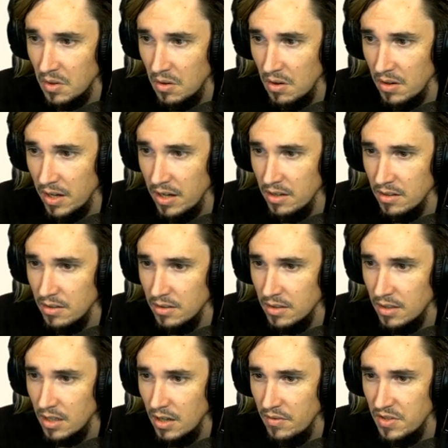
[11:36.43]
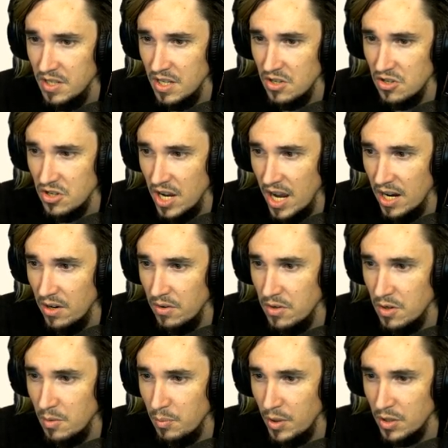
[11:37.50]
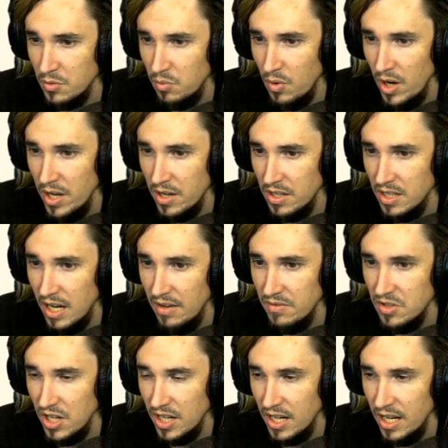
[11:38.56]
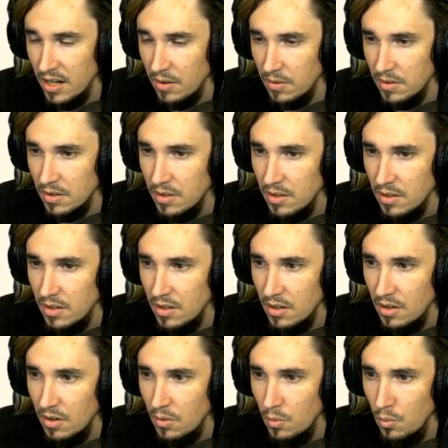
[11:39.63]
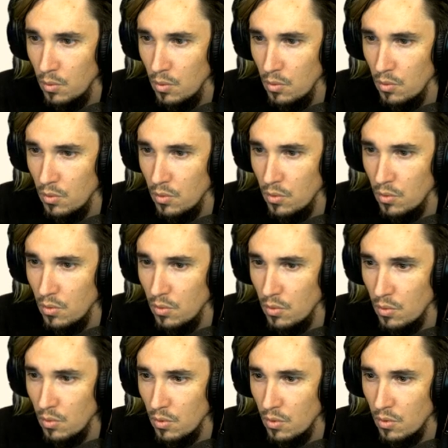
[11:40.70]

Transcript: Okay. If you see a shadow and you can press Y, you can dive and check it out. Ooh.